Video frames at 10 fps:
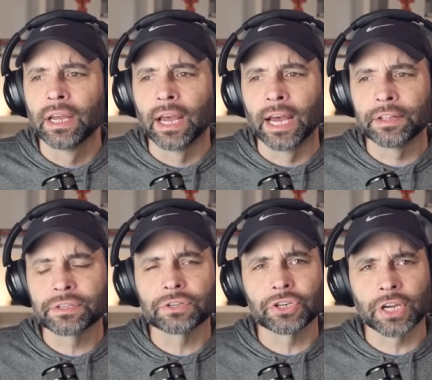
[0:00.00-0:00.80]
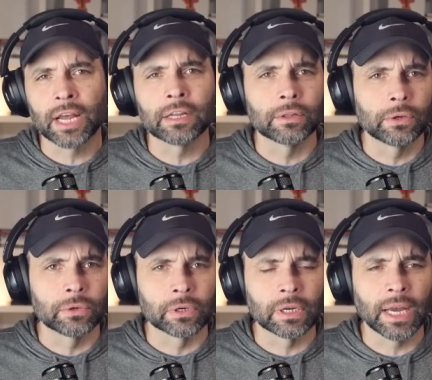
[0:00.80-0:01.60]
And this is Shani
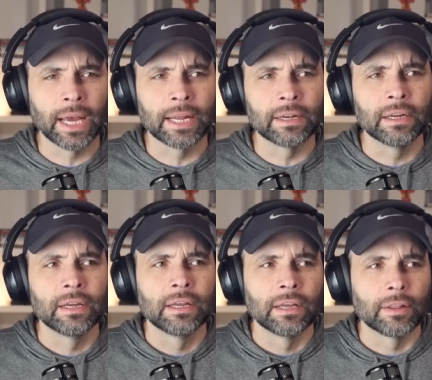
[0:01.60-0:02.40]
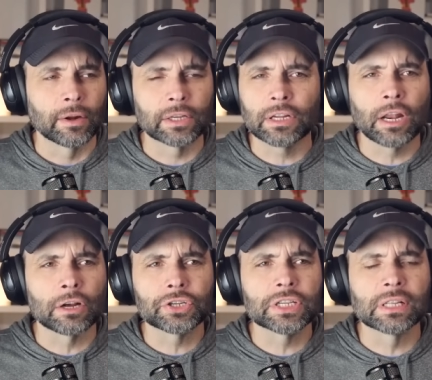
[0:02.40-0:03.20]
Luke. And they're like, no,
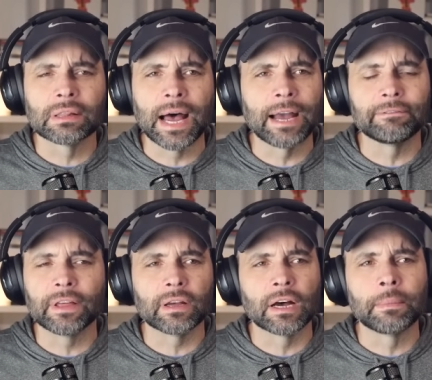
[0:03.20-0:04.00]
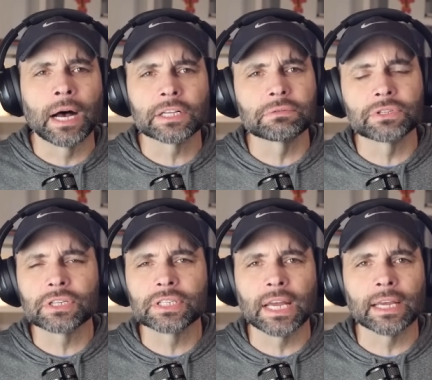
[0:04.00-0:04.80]
no, she's alive. That Hamas was
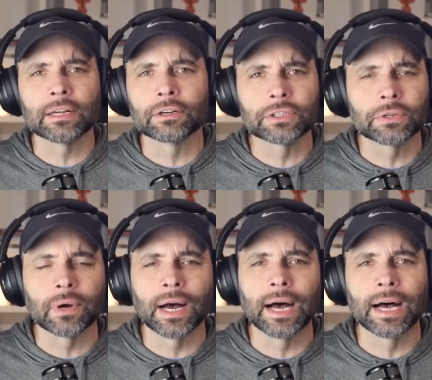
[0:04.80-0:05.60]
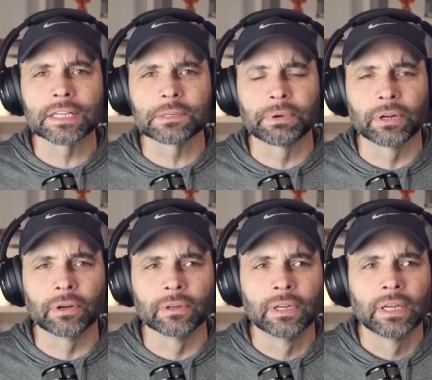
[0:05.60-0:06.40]
just taking her to a
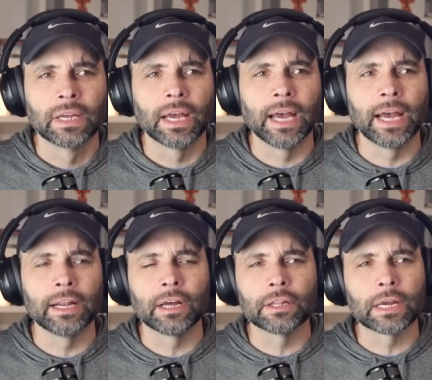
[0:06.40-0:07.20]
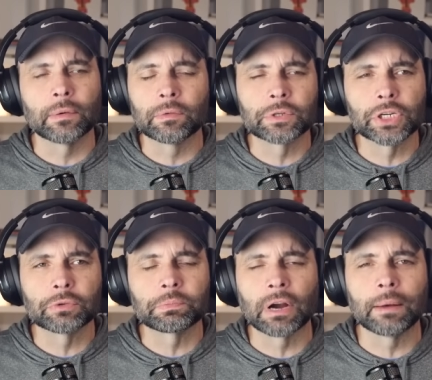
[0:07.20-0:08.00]
hospital. And uh, they, it was, she
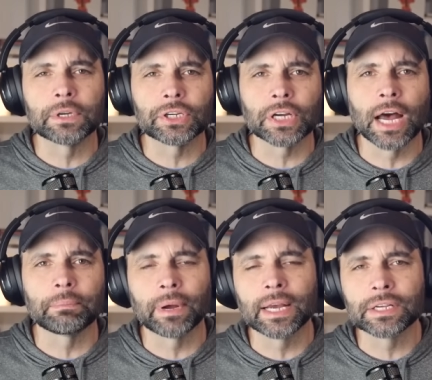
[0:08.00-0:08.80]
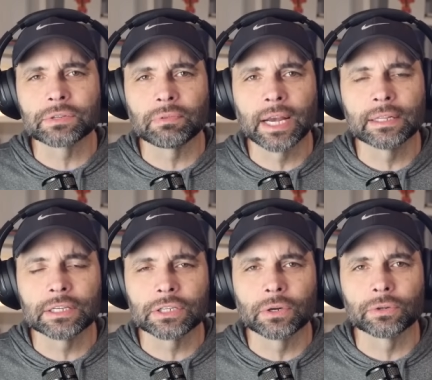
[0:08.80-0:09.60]
was probably shot by Israeli
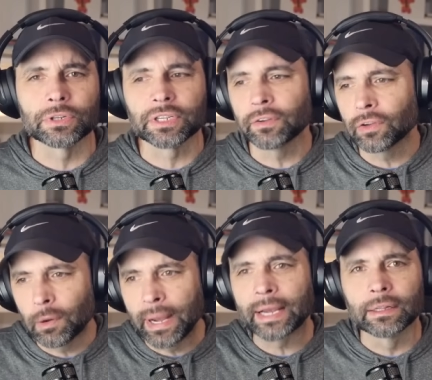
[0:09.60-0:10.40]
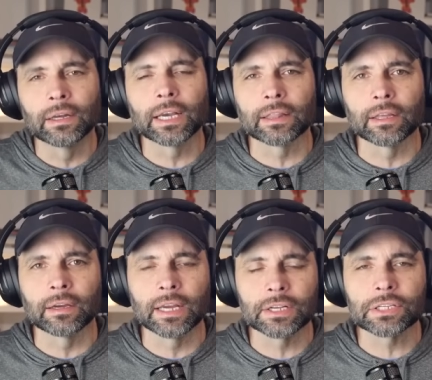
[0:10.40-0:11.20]
soldiers. You go back and look at
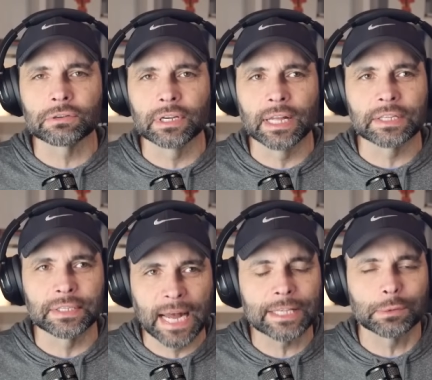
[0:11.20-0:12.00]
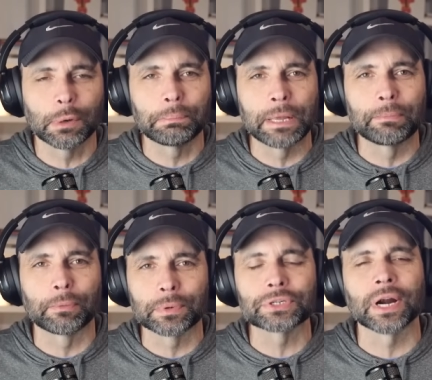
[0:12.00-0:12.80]
the history. That's that's what people
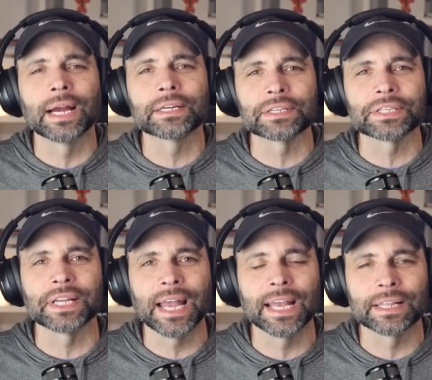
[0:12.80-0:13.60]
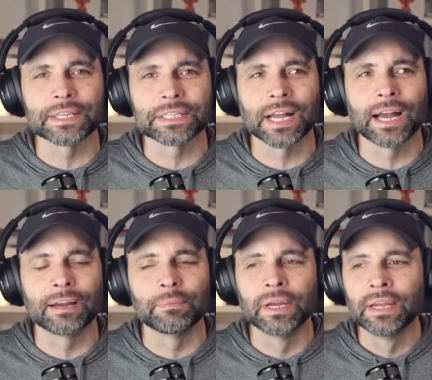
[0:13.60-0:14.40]
were trying to say at this time.